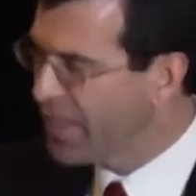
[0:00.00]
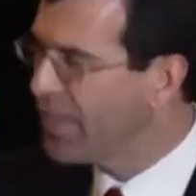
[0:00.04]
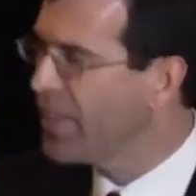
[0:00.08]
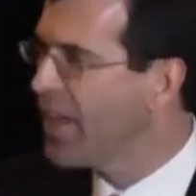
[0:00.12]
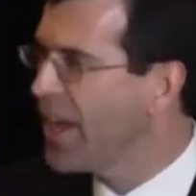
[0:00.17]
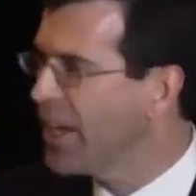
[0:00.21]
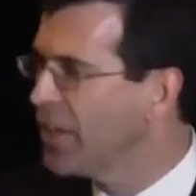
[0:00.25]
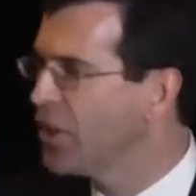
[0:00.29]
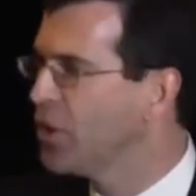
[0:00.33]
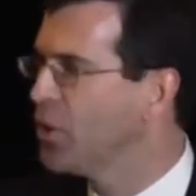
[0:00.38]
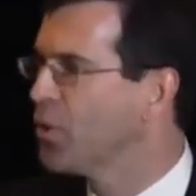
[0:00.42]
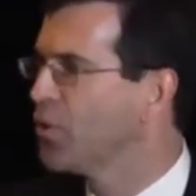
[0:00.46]

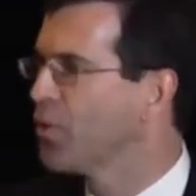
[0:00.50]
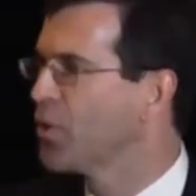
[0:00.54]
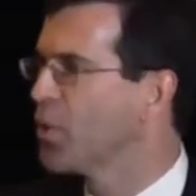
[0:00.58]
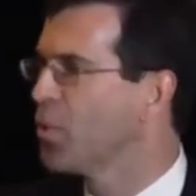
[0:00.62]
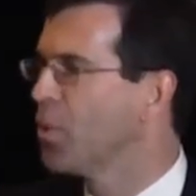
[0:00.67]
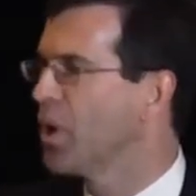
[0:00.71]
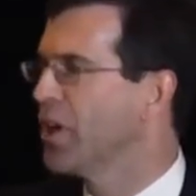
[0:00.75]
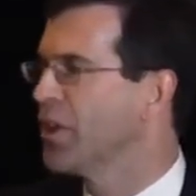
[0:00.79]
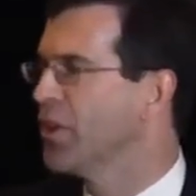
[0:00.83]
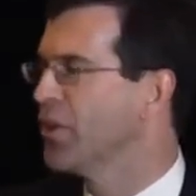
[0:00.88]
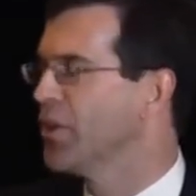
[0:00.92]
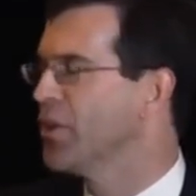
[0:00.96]
Thank you for
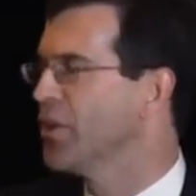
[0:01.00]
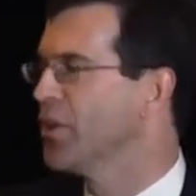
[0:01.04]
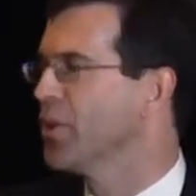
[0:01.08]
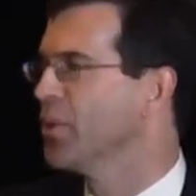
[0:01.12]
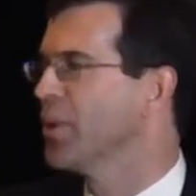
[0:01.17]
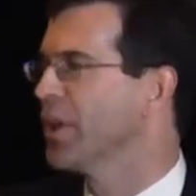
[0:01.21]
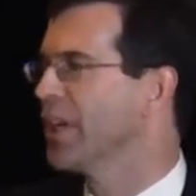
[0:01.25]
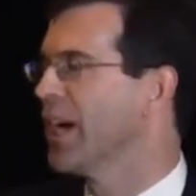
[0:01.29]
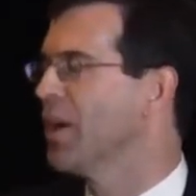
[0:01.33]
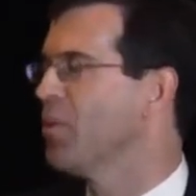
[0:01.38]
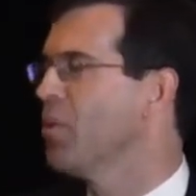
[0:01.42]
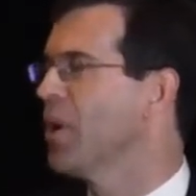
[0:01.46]
what you're
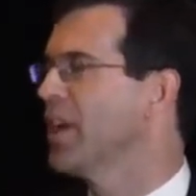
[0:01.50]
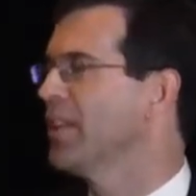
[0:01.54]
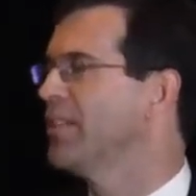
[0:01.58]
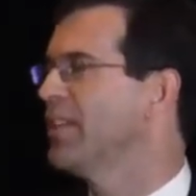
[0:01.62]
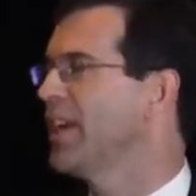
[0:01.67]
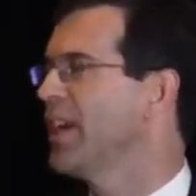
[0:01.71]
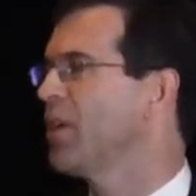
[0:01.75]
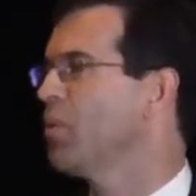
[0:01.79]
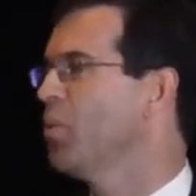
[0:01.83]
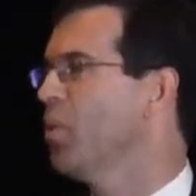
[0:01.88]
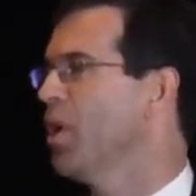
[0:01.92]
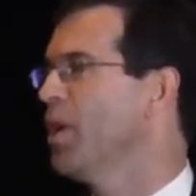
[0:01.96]
doing. I want to
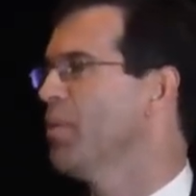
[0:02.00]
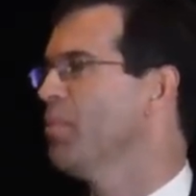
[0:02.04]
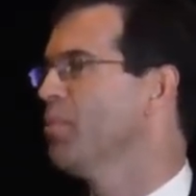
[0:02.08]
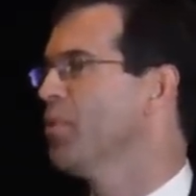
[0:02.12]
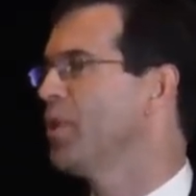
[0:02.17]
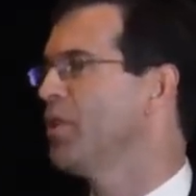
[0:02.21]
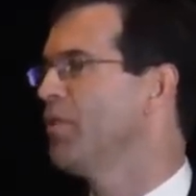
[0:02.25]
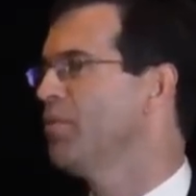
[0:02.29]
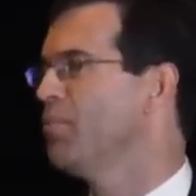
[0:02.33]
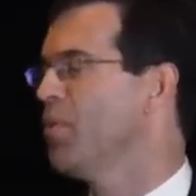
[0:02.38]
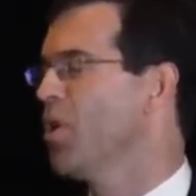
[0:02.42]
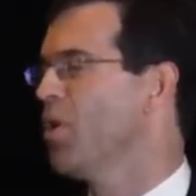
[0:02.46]
take one
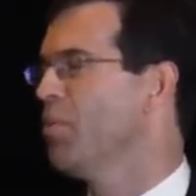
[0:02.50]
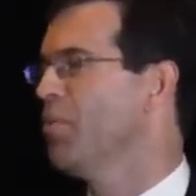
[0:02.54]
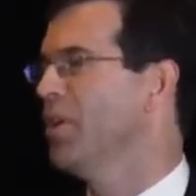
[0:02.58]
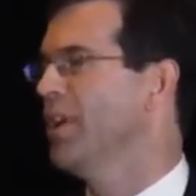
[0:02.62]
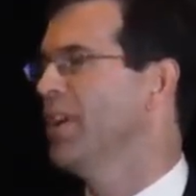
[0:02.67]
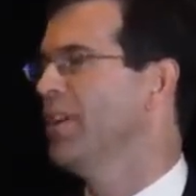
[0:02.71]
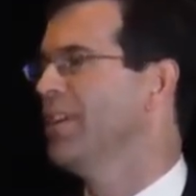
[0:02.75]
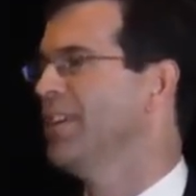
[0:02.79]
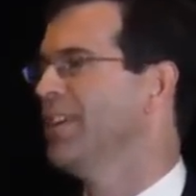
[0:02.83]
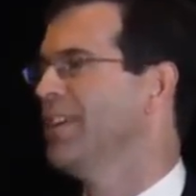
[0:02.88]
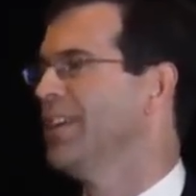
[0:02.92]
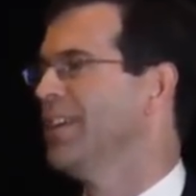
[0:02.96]
brief
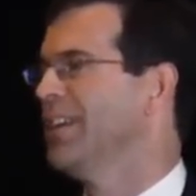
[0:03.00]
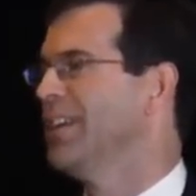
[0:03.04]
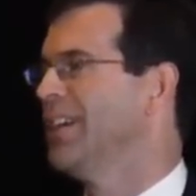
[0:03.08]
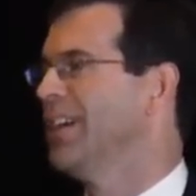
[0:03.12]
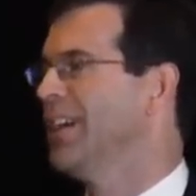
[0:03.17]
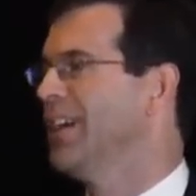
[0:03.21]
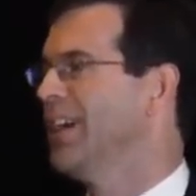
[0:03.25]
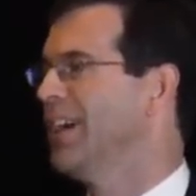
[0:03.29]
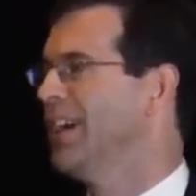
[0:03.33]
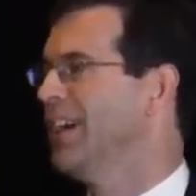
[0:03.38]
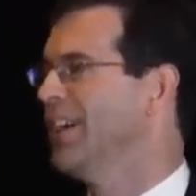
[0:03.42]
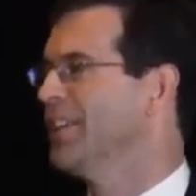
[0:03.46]
moment
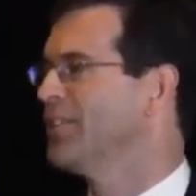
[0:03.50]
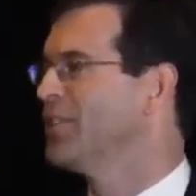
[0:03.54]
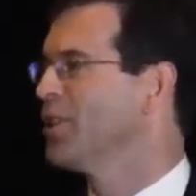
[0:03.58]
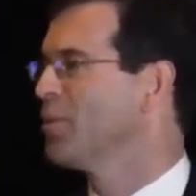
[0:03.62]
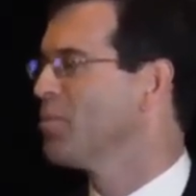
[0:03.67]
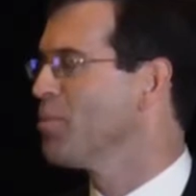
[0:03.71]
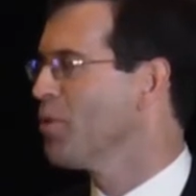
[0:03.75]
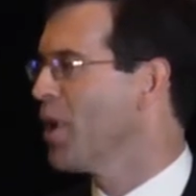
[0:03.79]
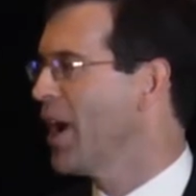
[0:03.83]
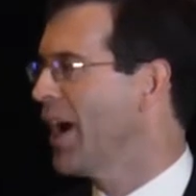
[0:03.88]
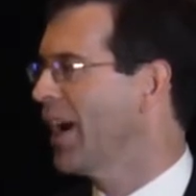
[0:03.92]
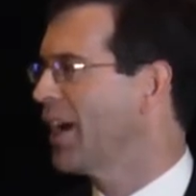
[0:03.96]

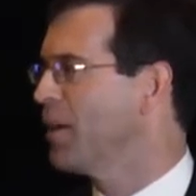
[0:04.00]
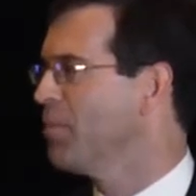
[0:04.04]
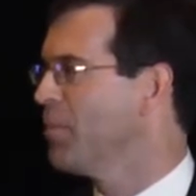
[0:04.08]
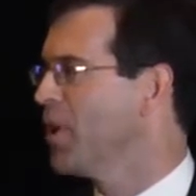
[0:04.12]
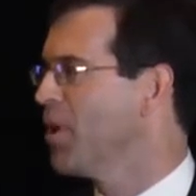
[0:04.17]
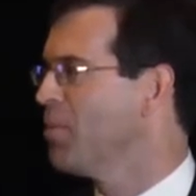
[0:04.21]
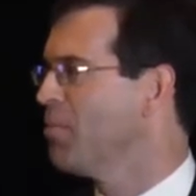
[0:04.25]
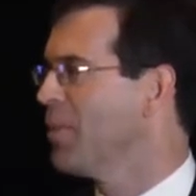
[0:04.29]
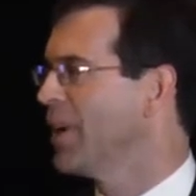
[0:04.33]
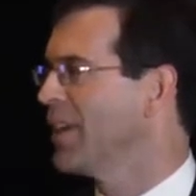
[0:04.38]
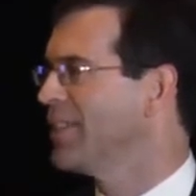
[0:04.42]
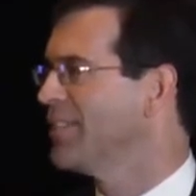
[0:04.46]
to brag
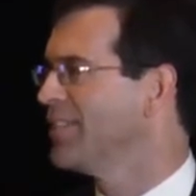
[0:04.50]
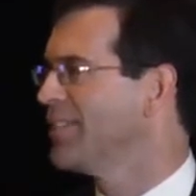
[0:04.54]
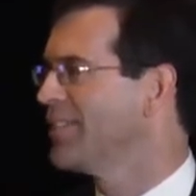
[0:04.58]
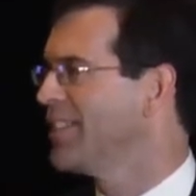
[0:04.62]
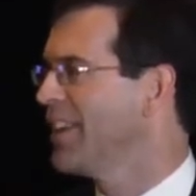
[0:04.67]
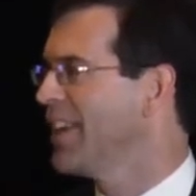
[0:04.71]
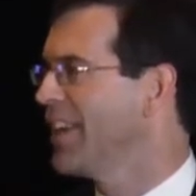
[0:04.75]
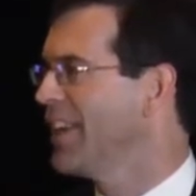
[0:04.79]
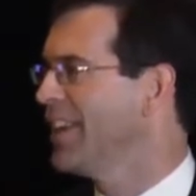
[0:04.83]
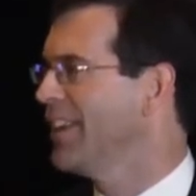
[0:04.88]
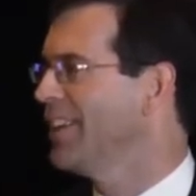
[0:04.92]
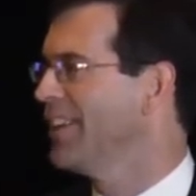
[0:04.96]
about my
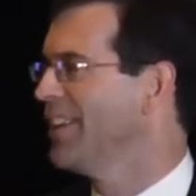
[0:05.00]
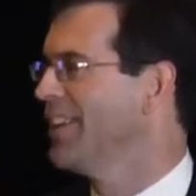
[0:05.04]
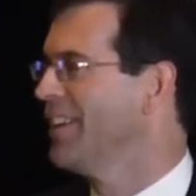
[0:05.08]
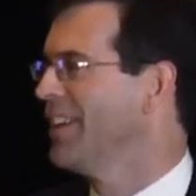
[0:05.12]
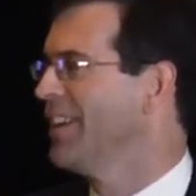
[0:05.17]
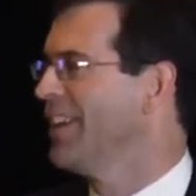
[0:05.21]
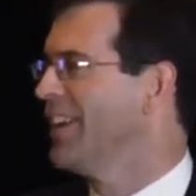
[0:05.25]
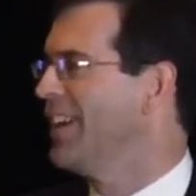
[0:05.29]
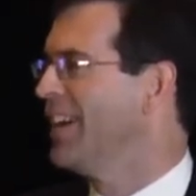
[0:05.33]
state.